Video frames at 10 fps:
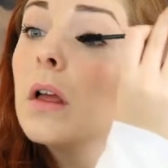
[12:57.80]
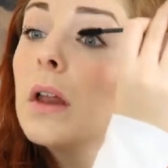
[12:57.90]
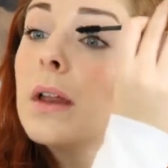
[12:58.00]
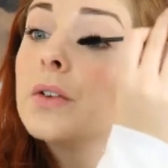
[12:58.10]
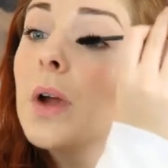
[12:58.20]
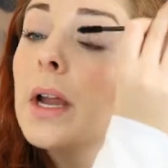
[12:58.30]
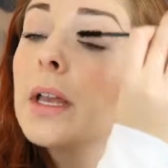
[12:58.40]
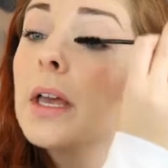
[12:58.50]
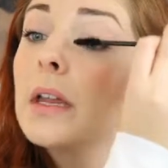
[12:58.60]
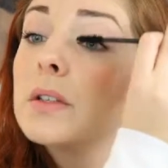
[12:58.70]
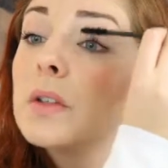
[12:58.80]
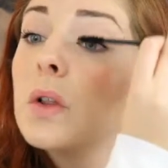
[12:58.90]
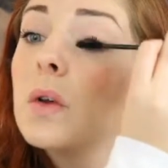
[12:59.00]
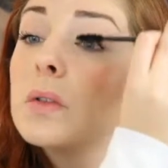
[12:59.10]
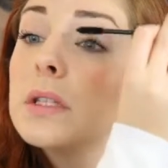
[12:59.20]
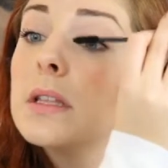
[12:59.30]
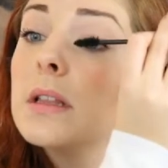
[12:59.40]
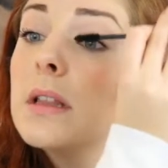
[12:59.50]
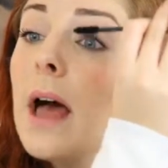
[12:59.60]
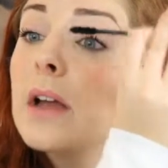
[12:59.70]
And I try to get as close to
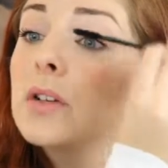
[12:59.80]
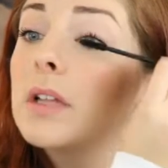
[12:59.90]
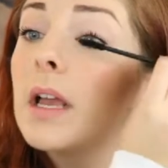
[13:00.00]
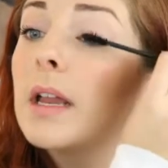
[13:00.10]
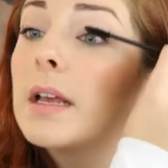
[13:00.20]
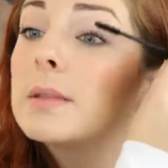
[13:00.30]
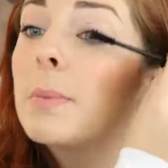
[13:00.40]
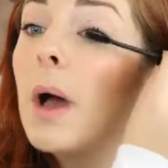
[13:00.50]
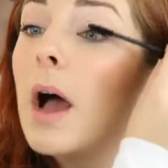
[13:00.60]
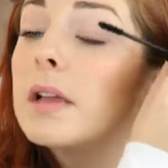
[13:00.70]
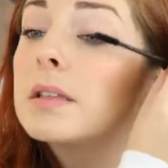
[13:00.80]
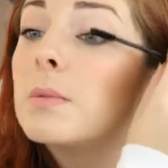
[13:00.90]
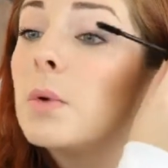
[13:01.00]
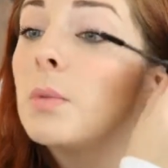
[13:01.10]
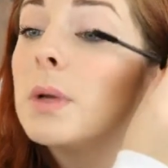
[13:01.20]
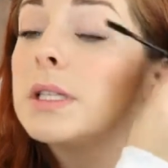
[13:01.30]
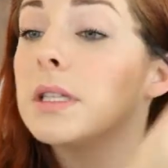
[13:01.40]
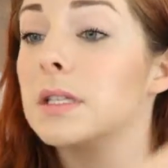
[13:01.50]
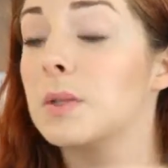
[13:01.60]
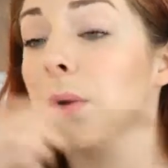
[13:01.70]
the lash line as possible, but
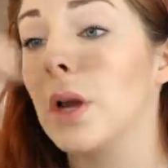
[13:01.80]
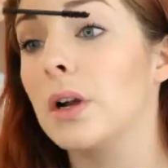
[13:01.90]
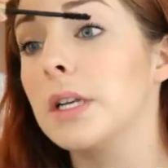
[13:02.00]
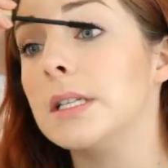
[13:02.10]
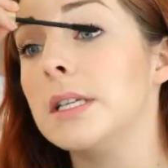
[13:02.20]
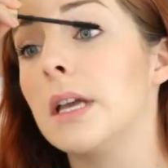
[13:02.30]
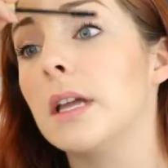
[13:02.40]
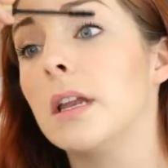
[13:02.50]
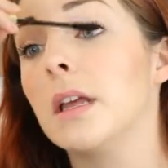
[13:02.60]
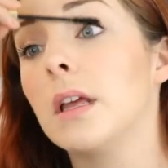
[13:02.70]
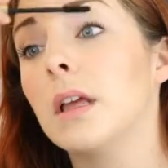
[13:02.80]
since I already did